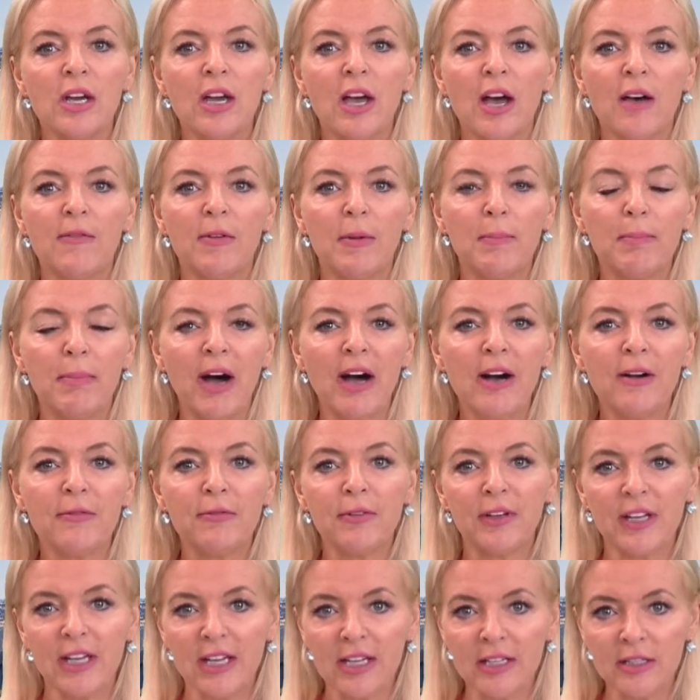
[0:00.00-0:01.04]
of
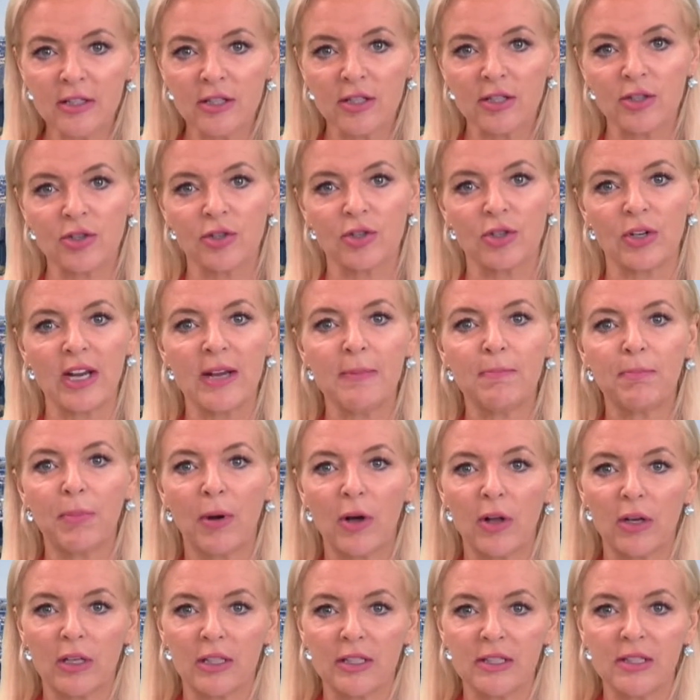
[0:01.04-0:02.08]
above industry
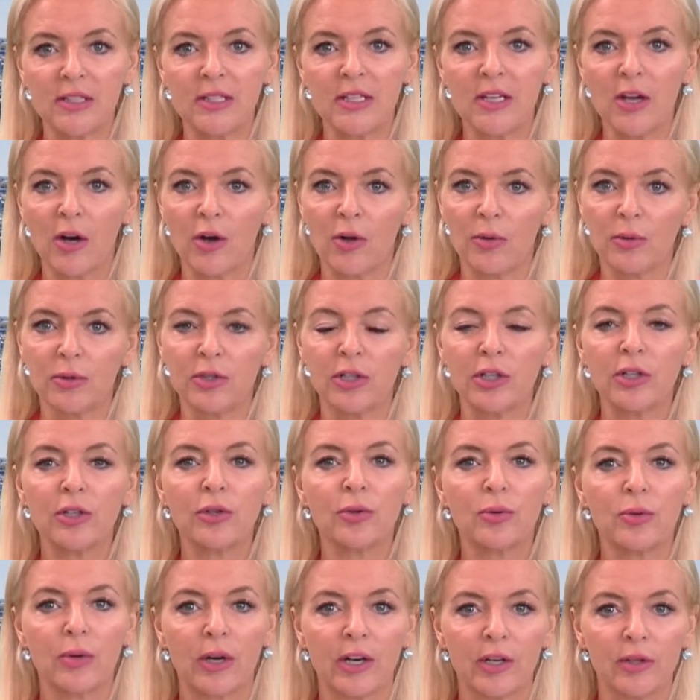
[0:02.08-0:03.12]
policyholder
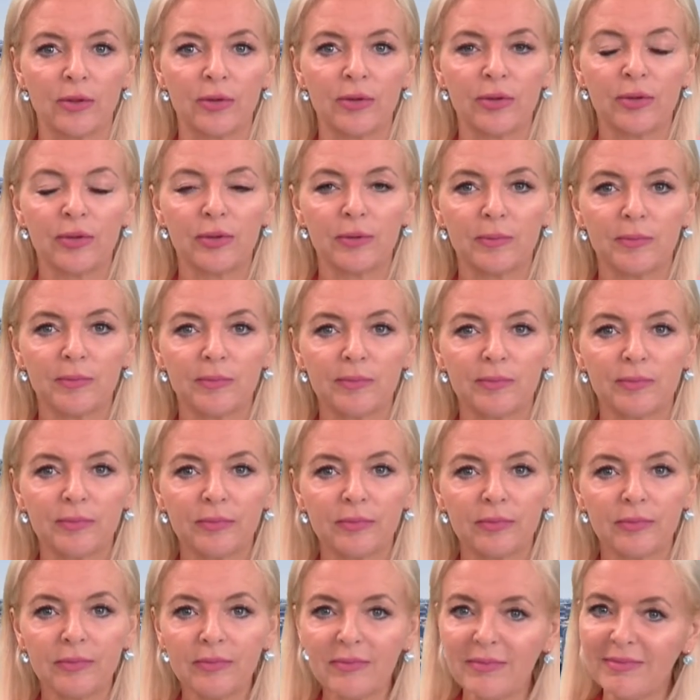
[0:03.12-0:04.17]
growth.
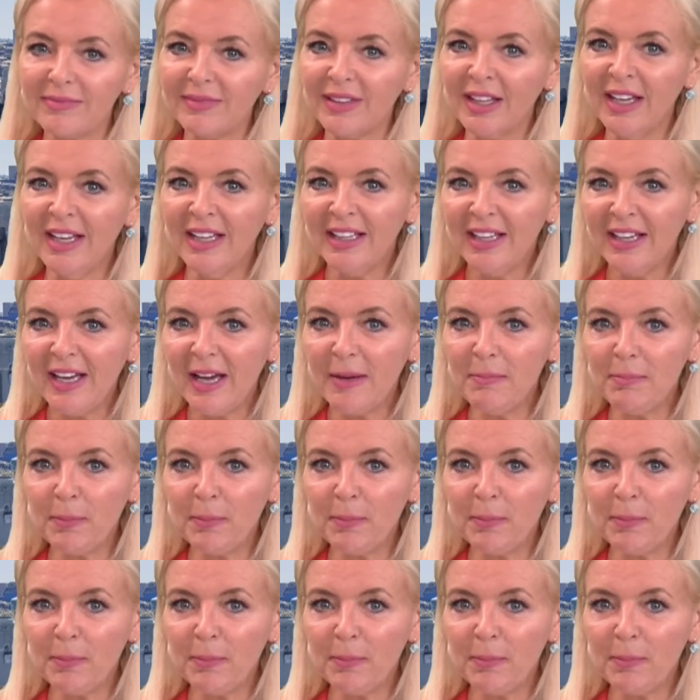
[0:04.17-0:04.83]
And